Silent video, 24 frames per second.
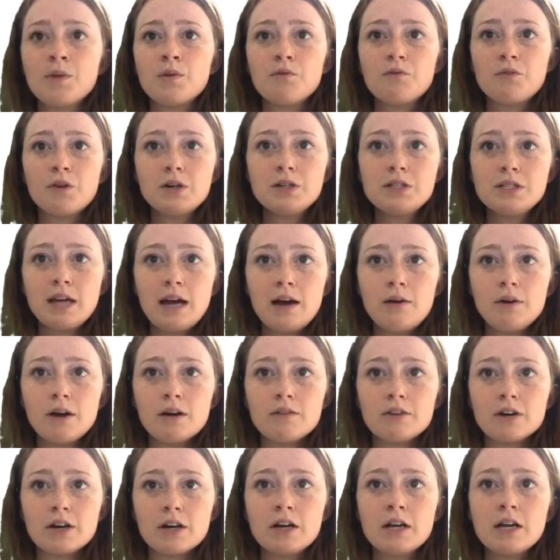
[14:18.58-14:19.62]
First,
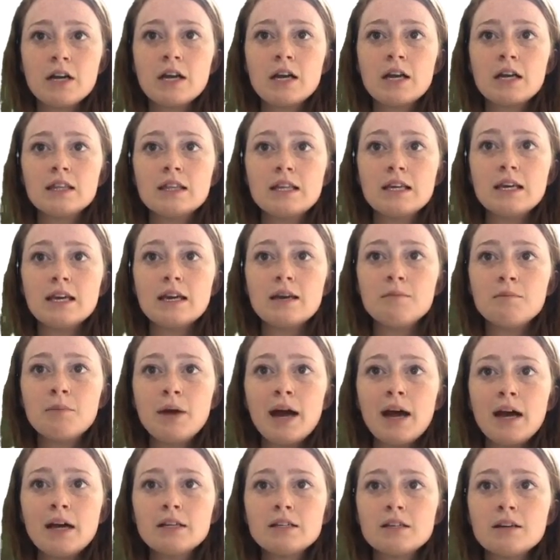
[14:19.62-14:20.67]
however, the
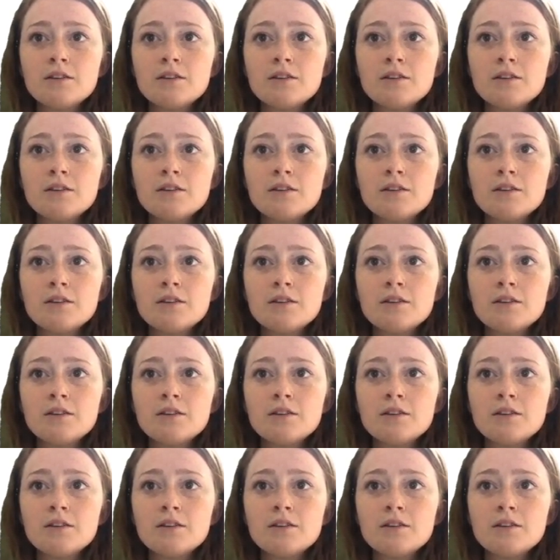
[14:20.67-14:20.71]
impact